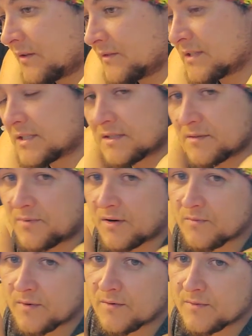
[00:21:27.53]
This is the
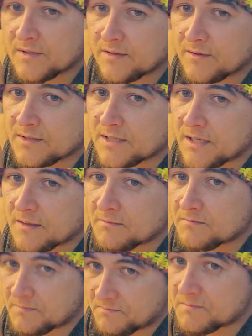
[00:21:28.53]
part where we start
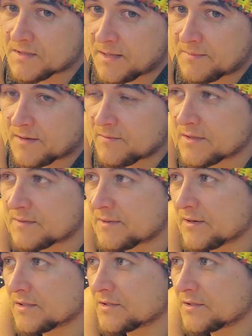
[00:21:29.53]
stepping in with spirit.